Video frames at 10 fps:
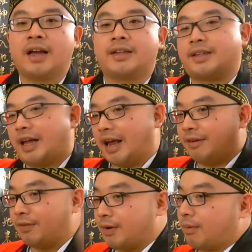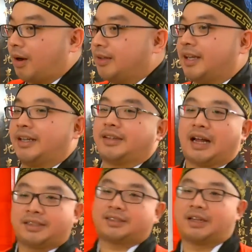And then everyone take
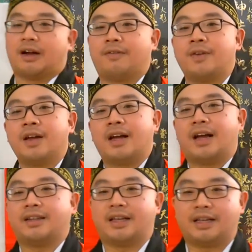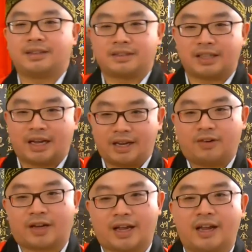that stuff and then say,
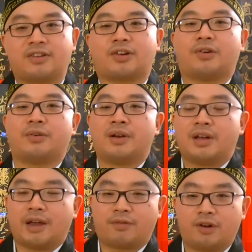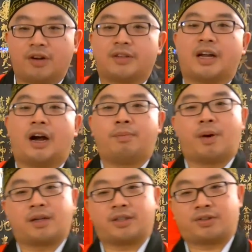okay, so if you're a Tao
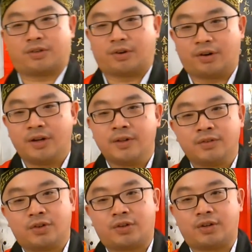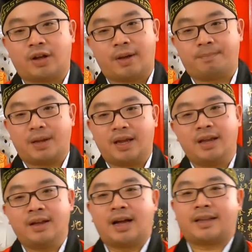practitioner, you should not
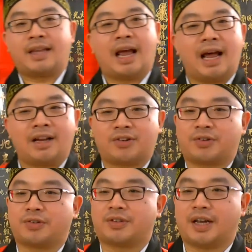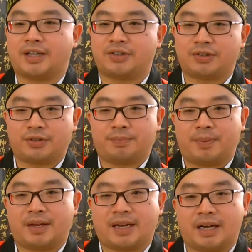be attached to things. You should
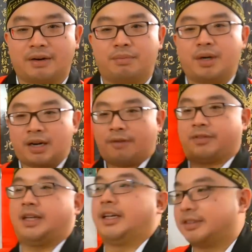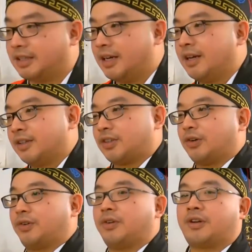be getting rid of things. So
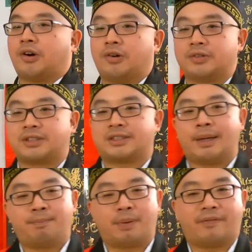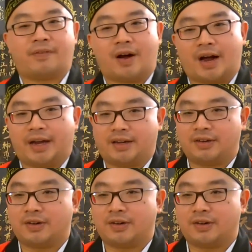you go simplify,